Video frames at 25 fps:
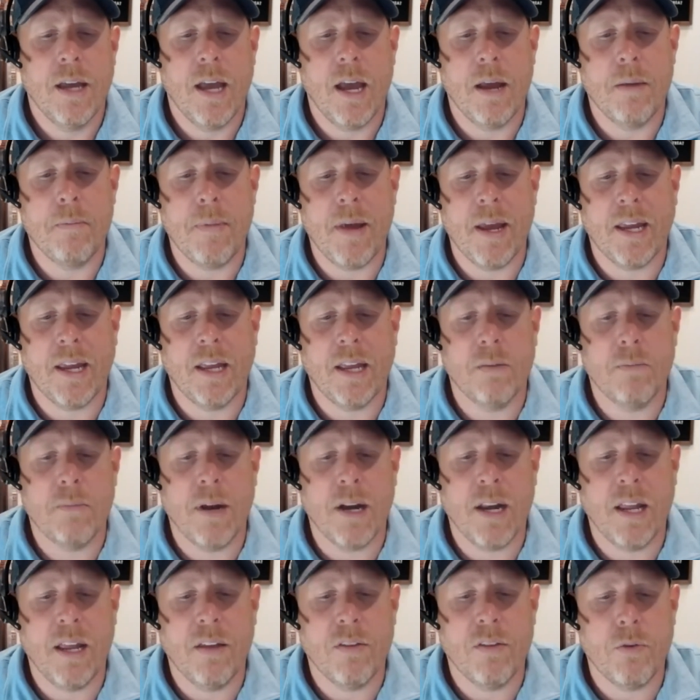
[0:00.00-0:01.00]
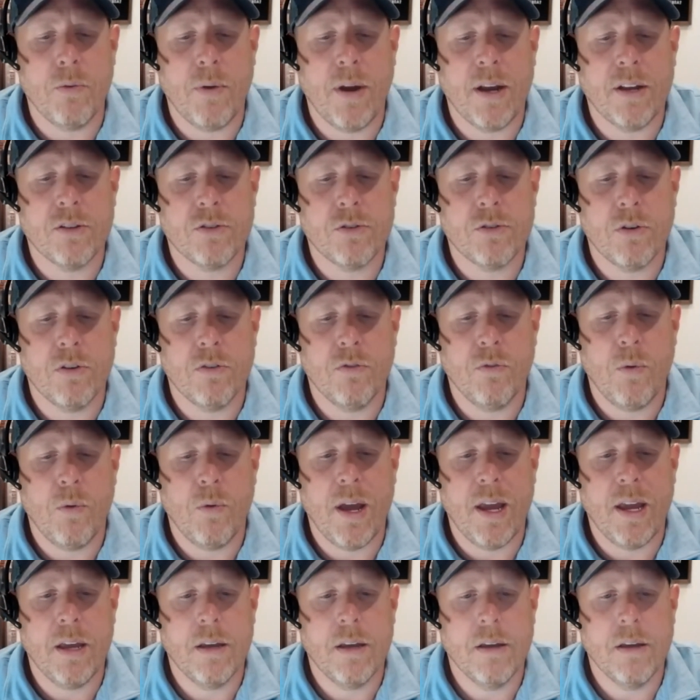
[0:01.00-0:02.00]
and making money in the right sort of
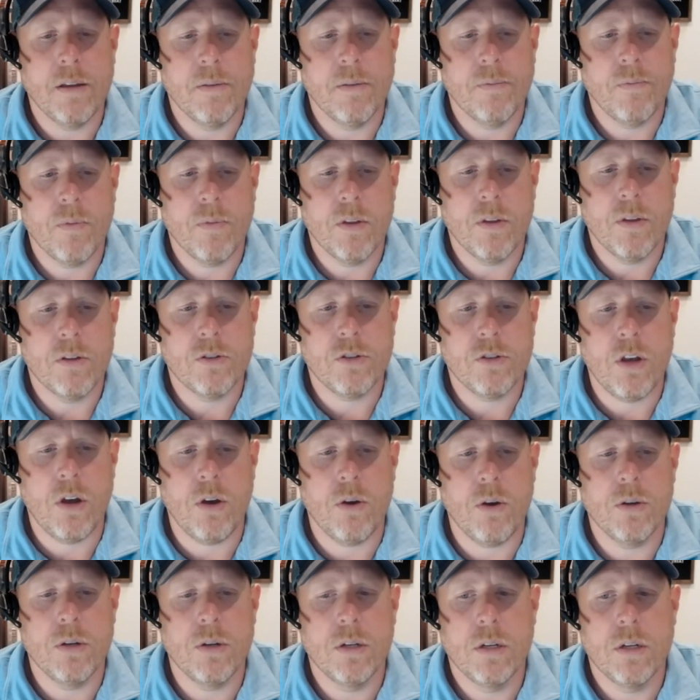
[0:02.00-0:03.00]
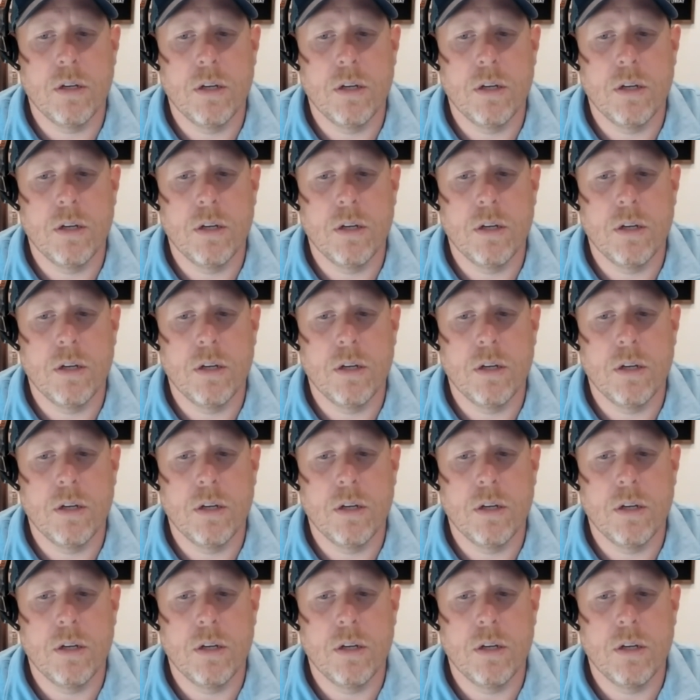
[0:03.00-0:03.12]
way. So